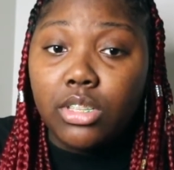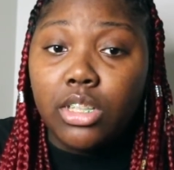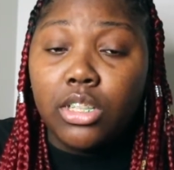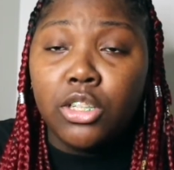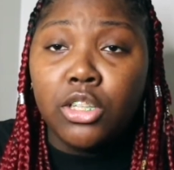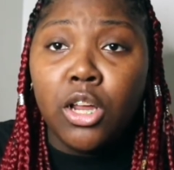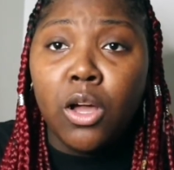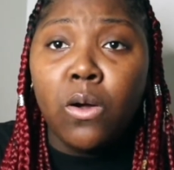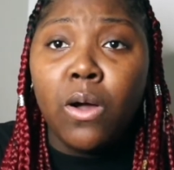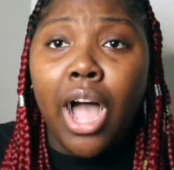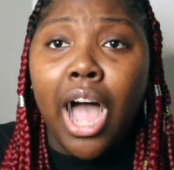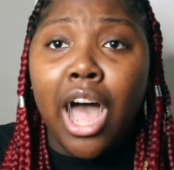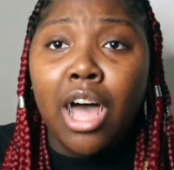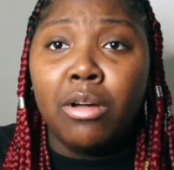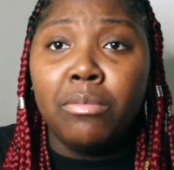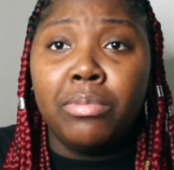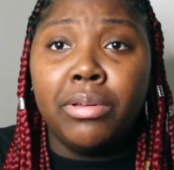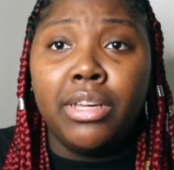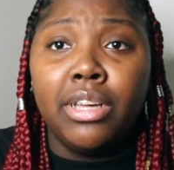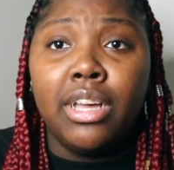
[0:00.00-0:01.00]
You know,
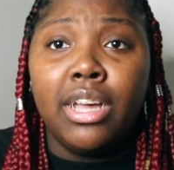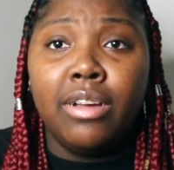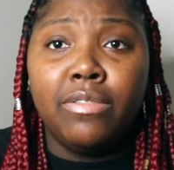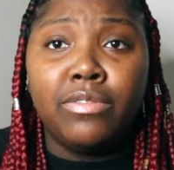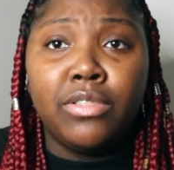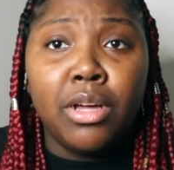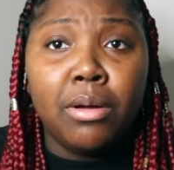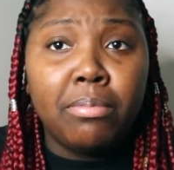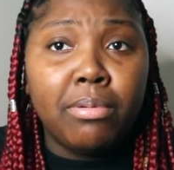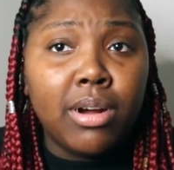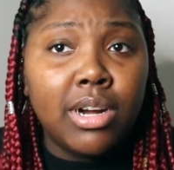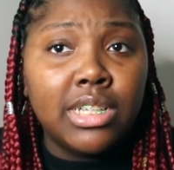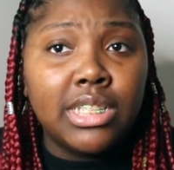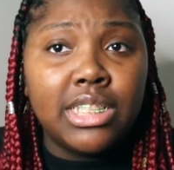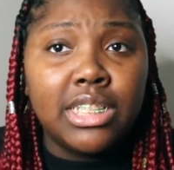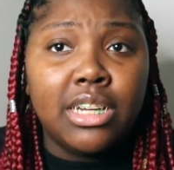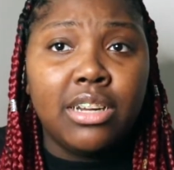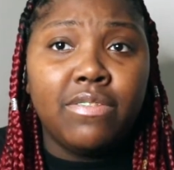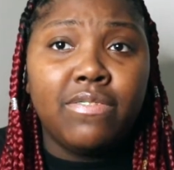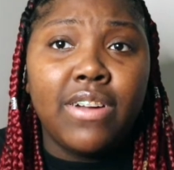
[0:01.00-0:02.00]
I'll be an effed up
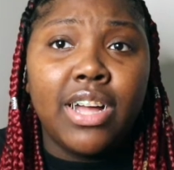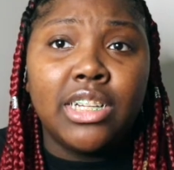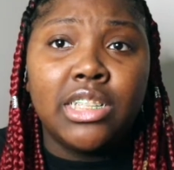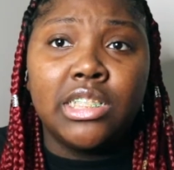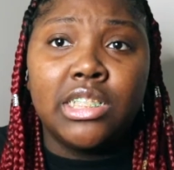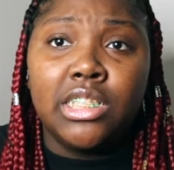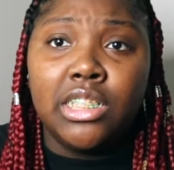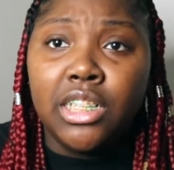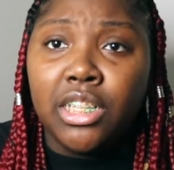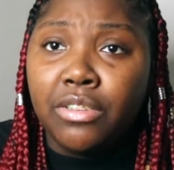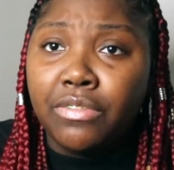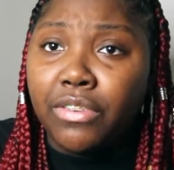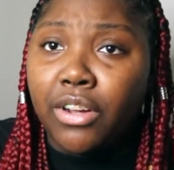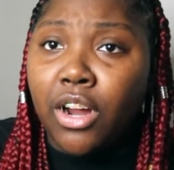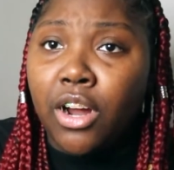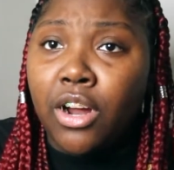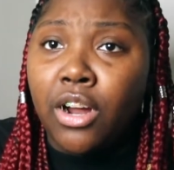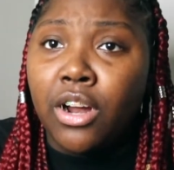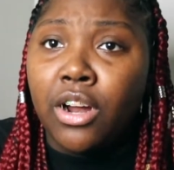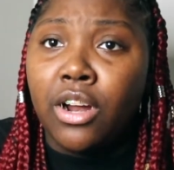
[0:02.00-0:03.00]
person if I just leave
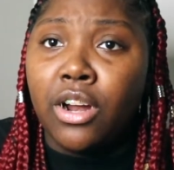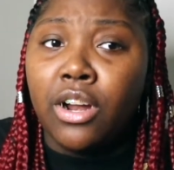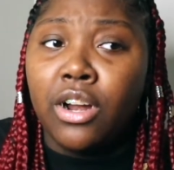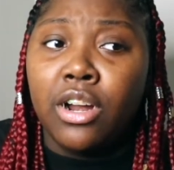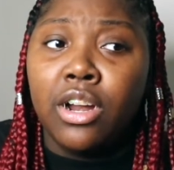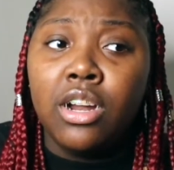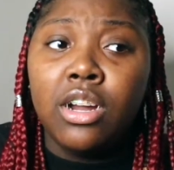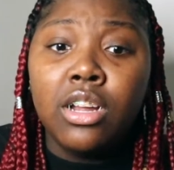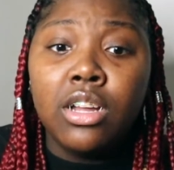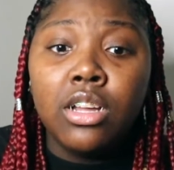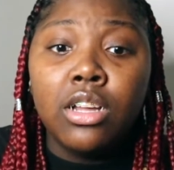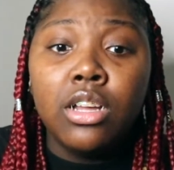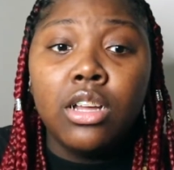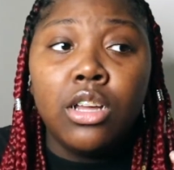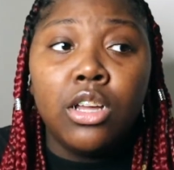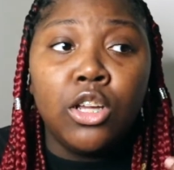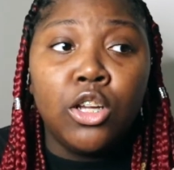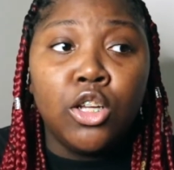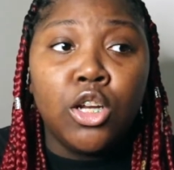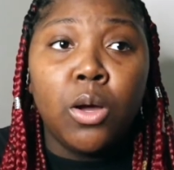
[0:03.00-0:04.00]
her,
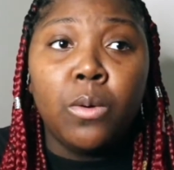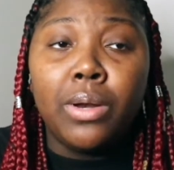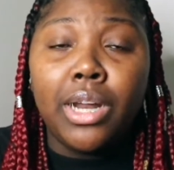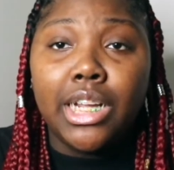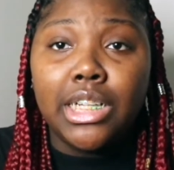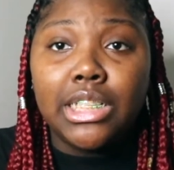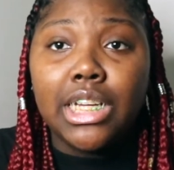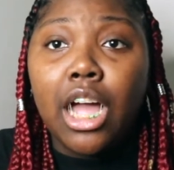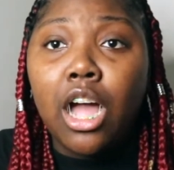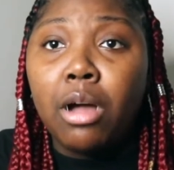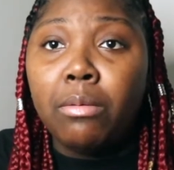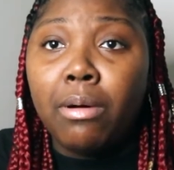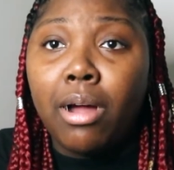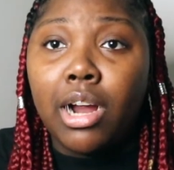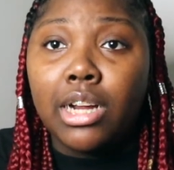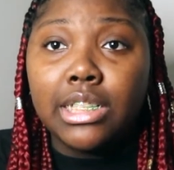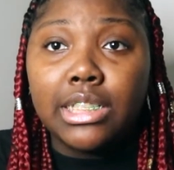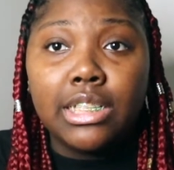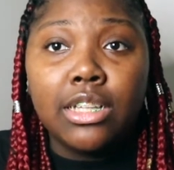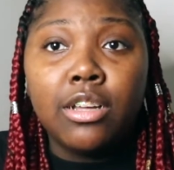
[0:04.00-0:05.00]
you know, with that child by
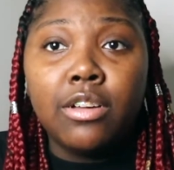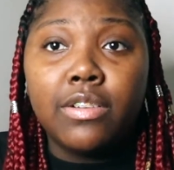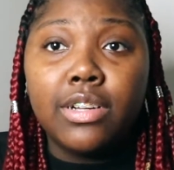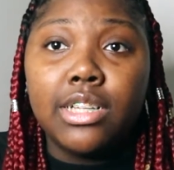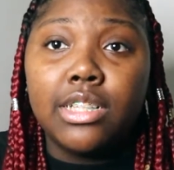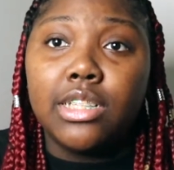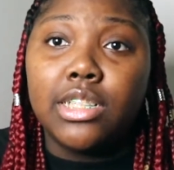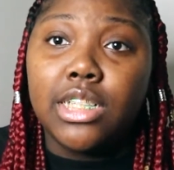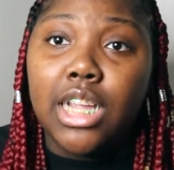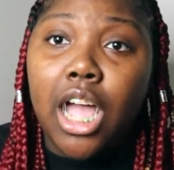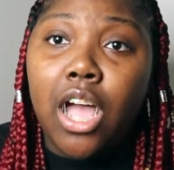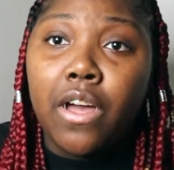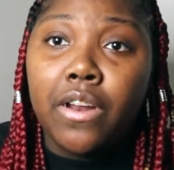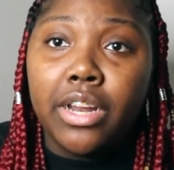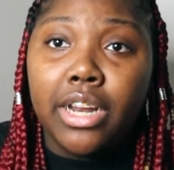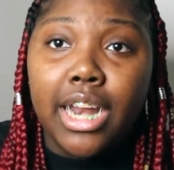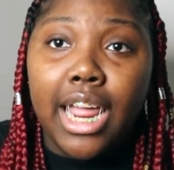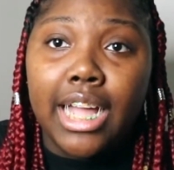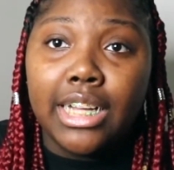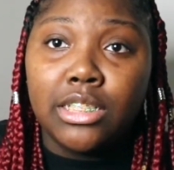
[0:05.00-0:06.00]
herself because the child
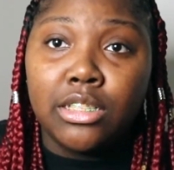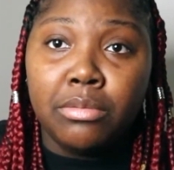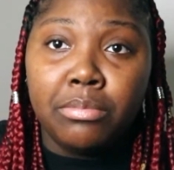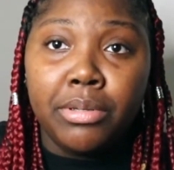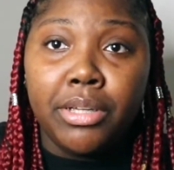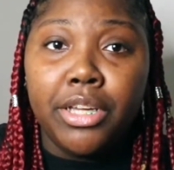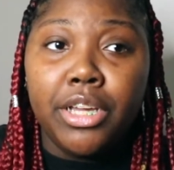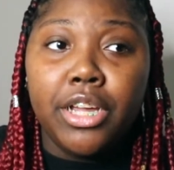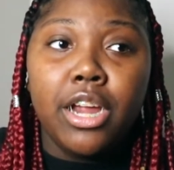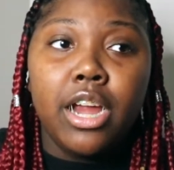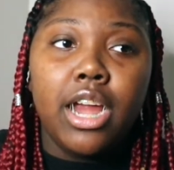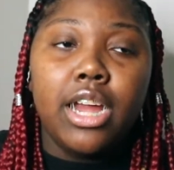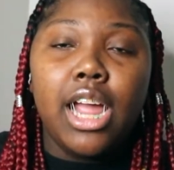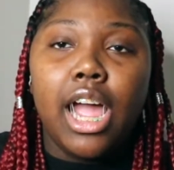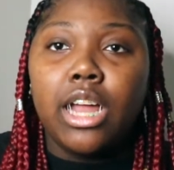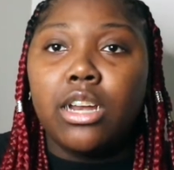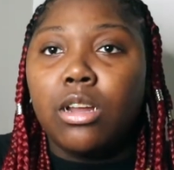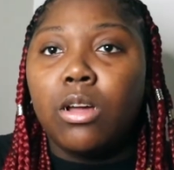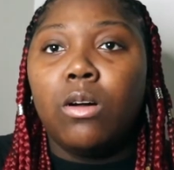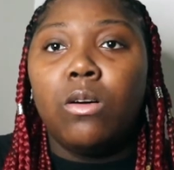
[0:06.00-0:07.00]
didn't ask to be here. And
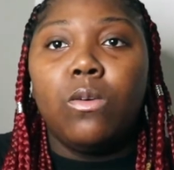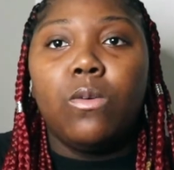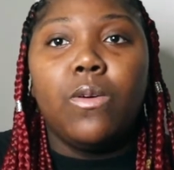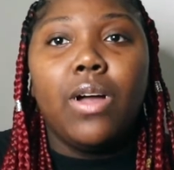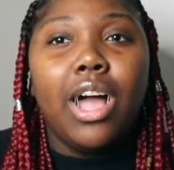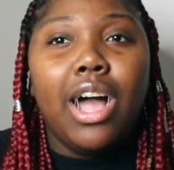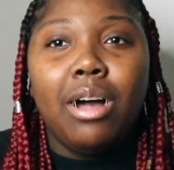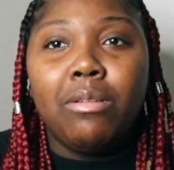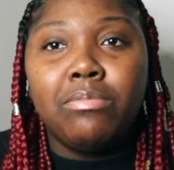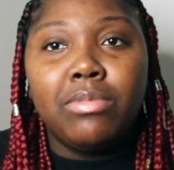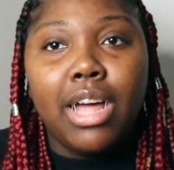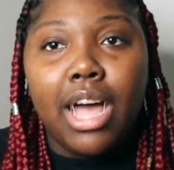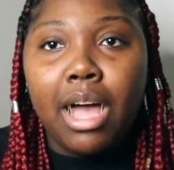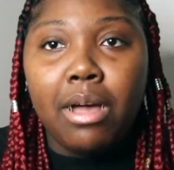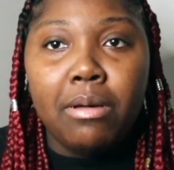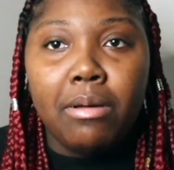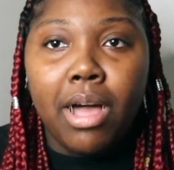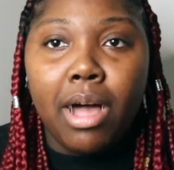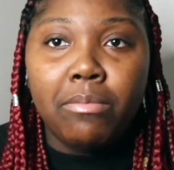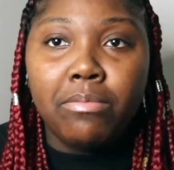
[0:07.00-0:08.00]
I know I'm
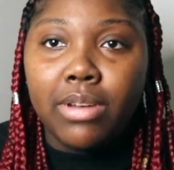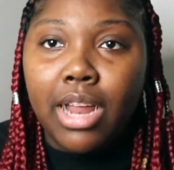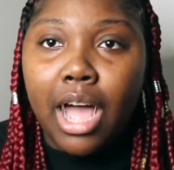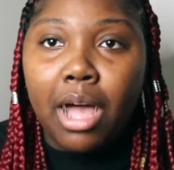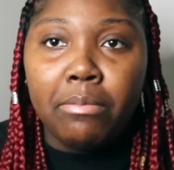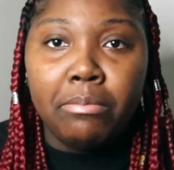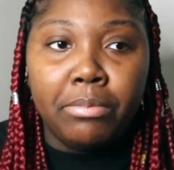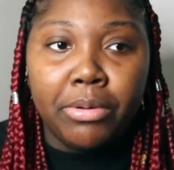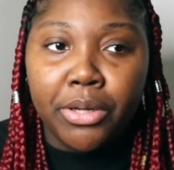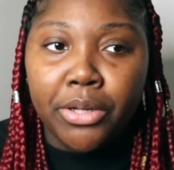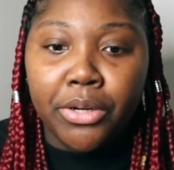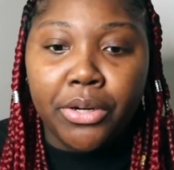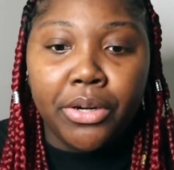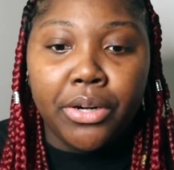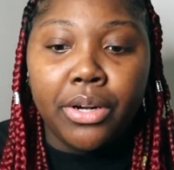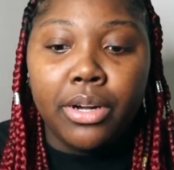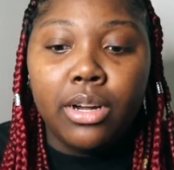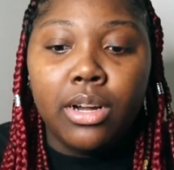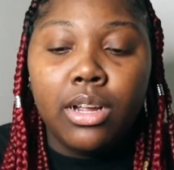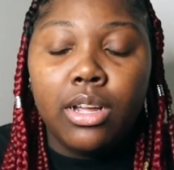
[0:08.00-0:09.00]
not
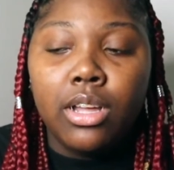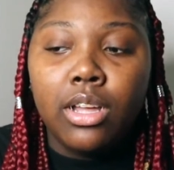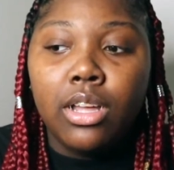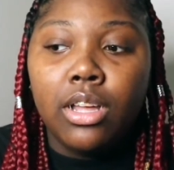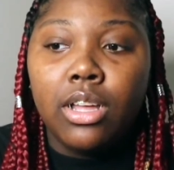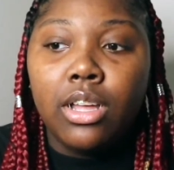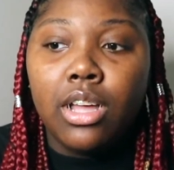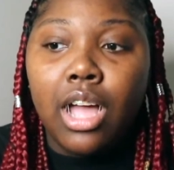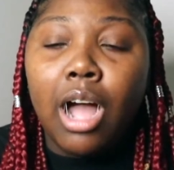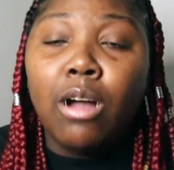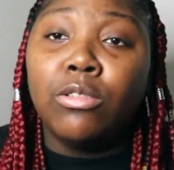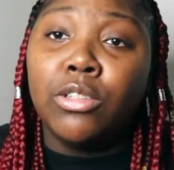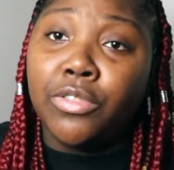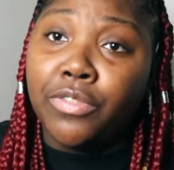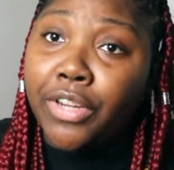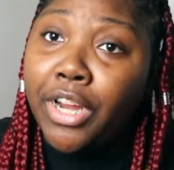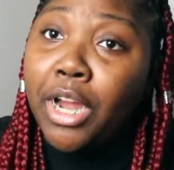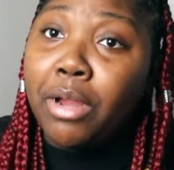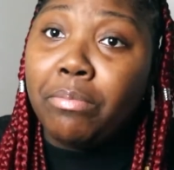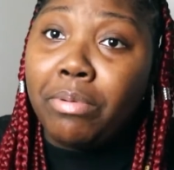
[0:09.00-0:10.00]
bitter. I was
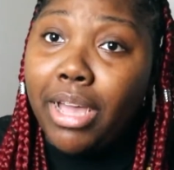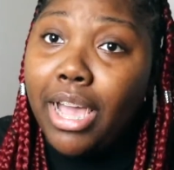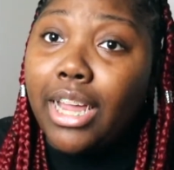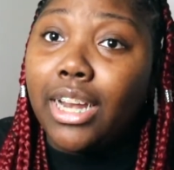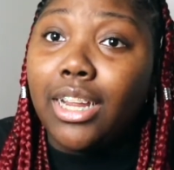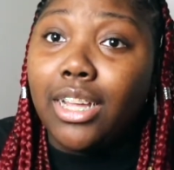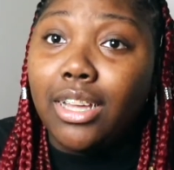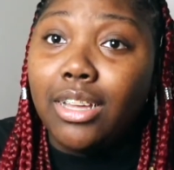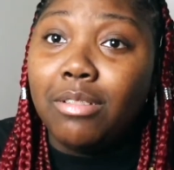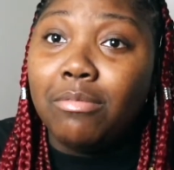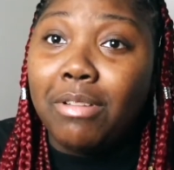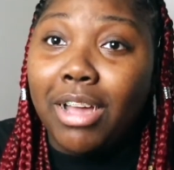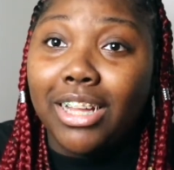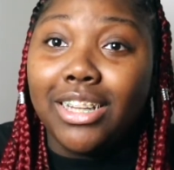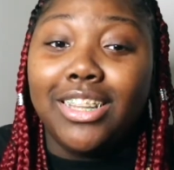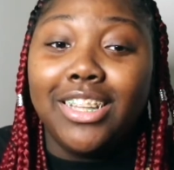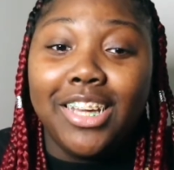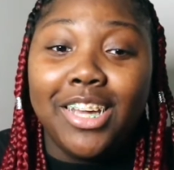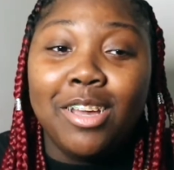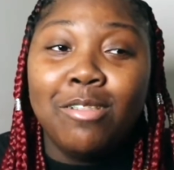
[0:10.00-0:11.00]
very petty
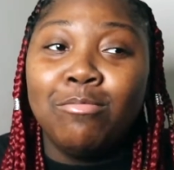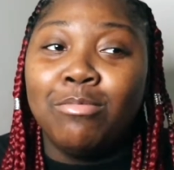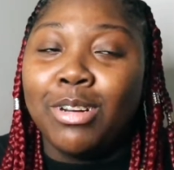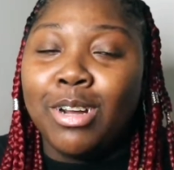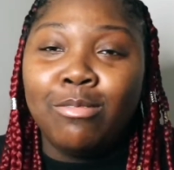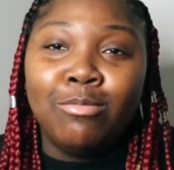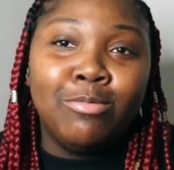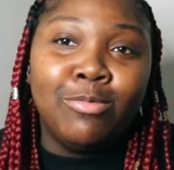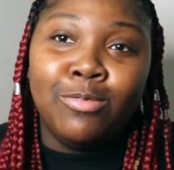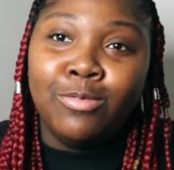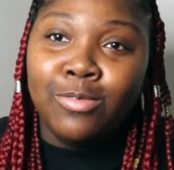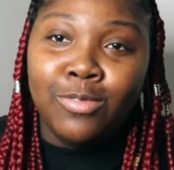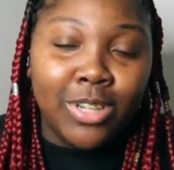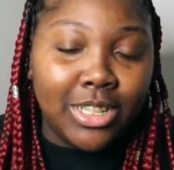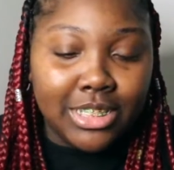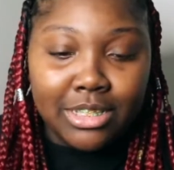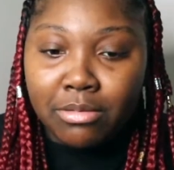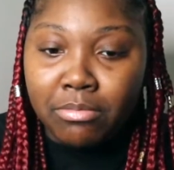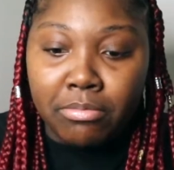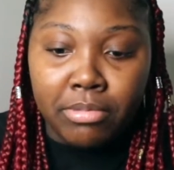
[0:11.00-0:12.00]
back then, but I
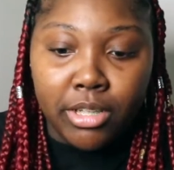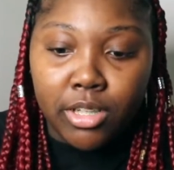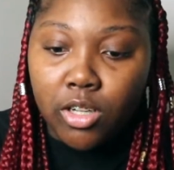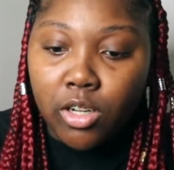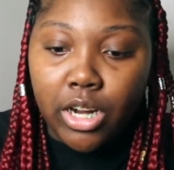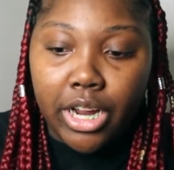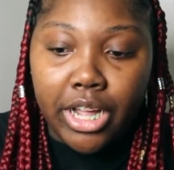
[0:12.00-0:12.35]
wasn't bitter